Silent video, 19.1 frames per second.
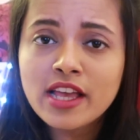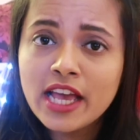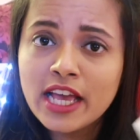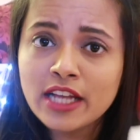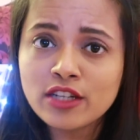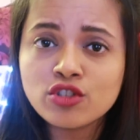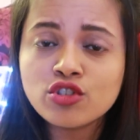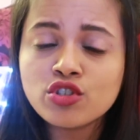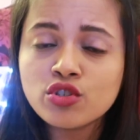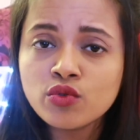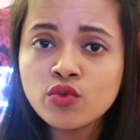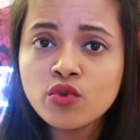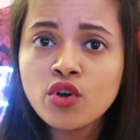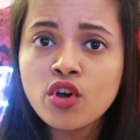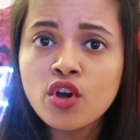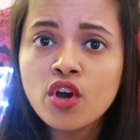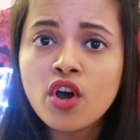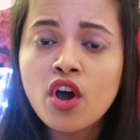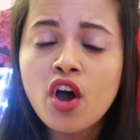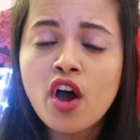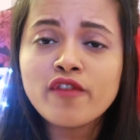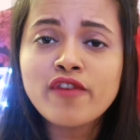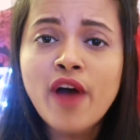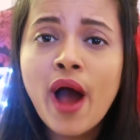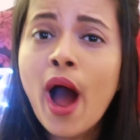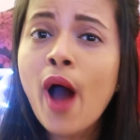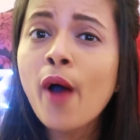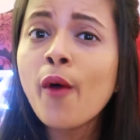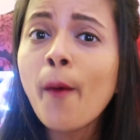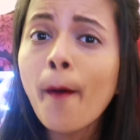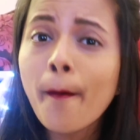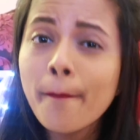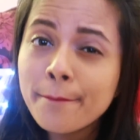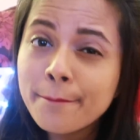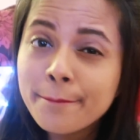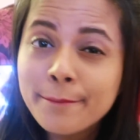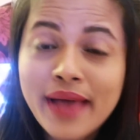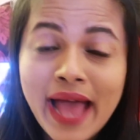And two, of how
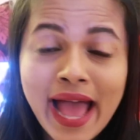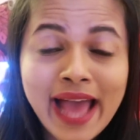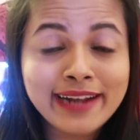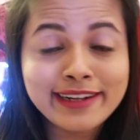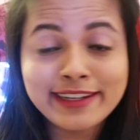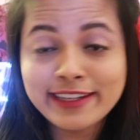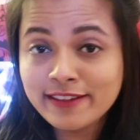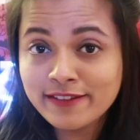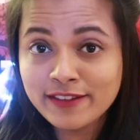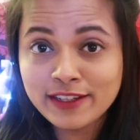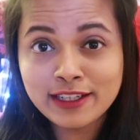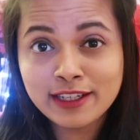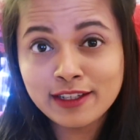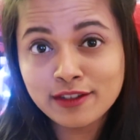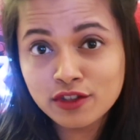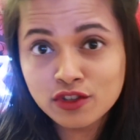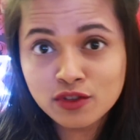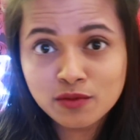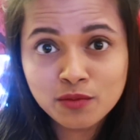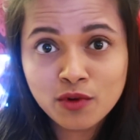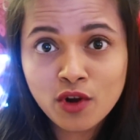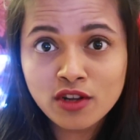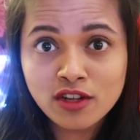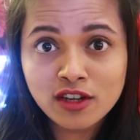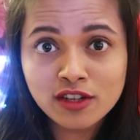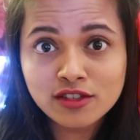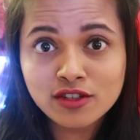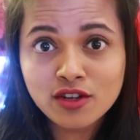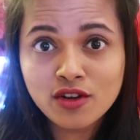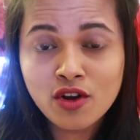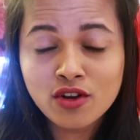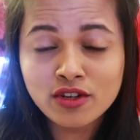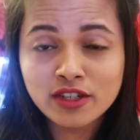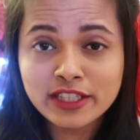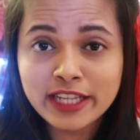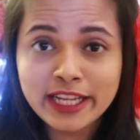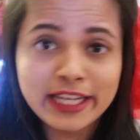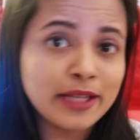badly we need this product
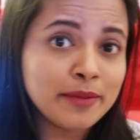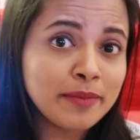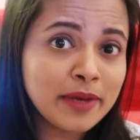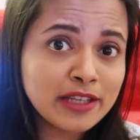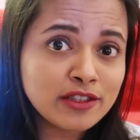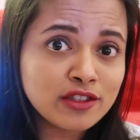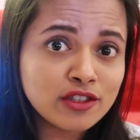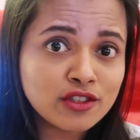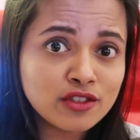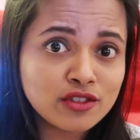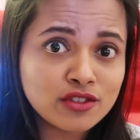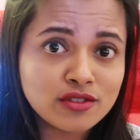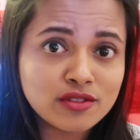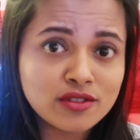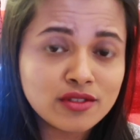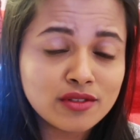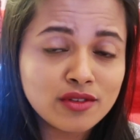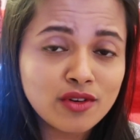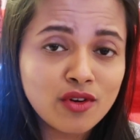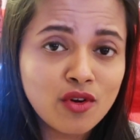on a daily basis.